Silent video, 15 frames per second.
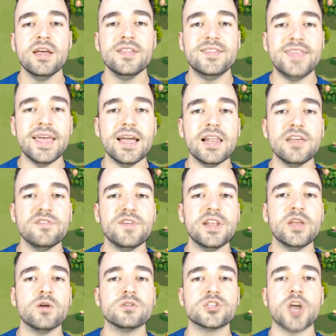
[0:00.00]
daily
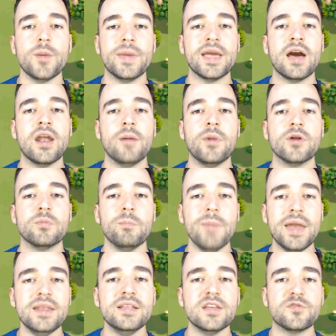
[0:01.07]
videos coming out about
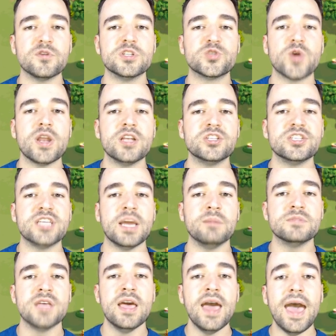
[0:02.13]
many different strategy
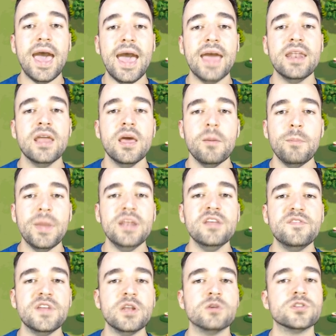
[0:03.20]
games and many
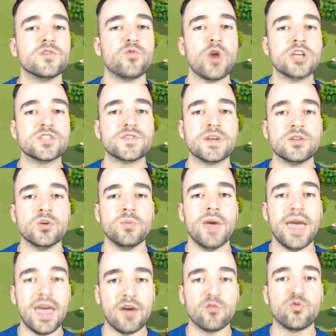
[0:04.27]
videos of Rise of Kingdom
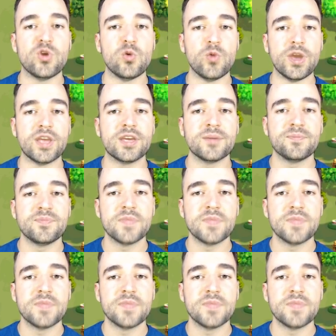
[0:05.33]
every week.